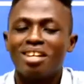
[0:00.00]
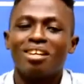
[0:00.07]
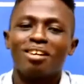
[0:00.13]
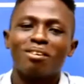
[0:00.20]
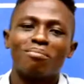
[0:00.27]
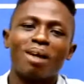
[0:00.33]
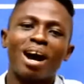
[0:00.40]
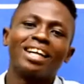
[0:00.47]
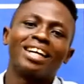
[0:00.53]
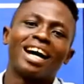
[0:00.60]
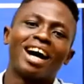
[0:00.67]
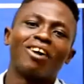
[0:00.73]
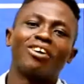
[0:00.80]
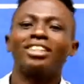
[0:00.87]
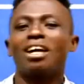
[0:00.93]
Maria,
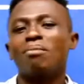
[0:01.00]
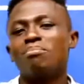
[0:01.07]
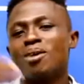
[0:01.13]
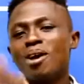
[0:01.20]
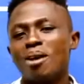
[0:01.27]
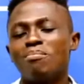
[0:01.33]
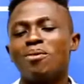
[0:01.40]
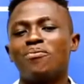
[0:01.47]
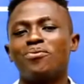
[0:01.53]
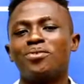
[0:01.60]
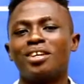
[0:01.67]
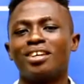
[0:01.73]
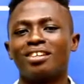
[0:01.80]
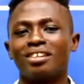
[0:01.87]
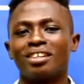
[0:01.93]
there be a
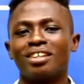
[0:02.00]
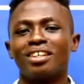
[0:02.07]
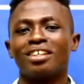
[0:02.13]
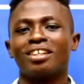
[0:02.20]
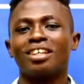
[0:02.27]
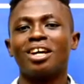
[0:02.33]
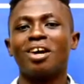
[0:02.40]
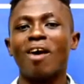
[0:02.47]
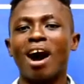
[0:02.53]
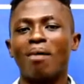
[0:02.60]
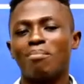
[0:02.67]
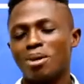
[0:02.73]
fee. Ewa,